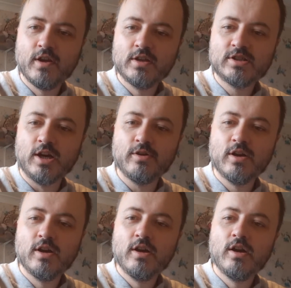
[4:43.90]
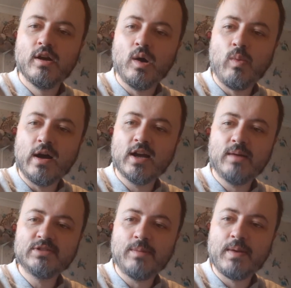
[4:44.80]
So a 1
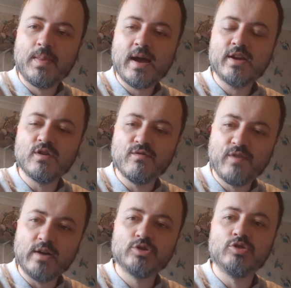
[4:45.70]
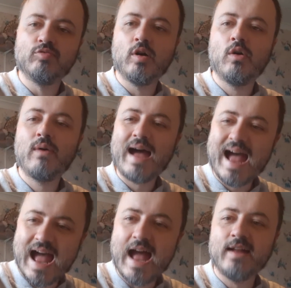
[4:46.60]
comes up in that, you failed your roll,
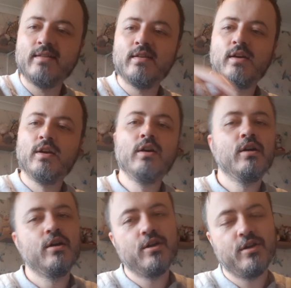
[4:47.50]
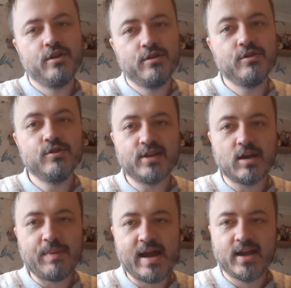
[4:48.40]
and you take
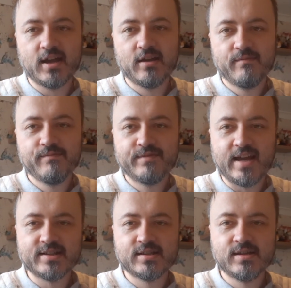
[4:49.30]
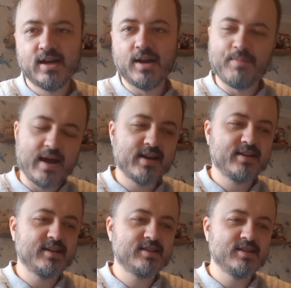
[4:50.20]
a panic test. And a panic
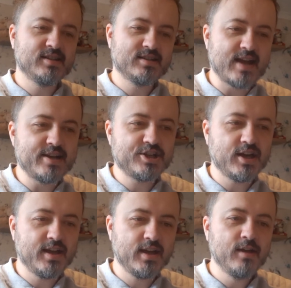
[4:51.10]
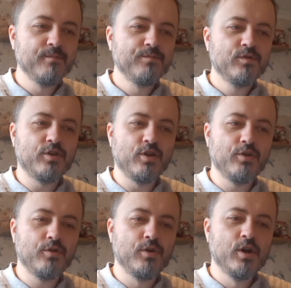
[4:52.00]
test is essentially
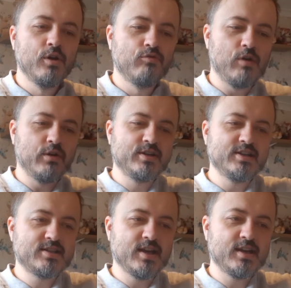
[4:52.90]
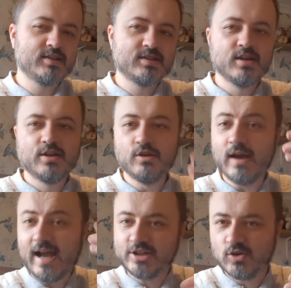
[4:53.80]
you roll a d6, you
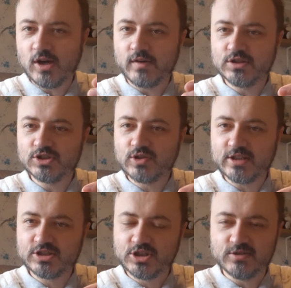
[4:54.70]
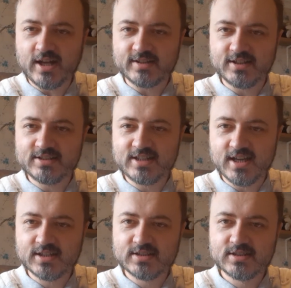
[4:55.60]
add your current stress to that
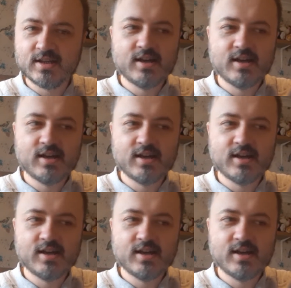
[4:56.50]
d6,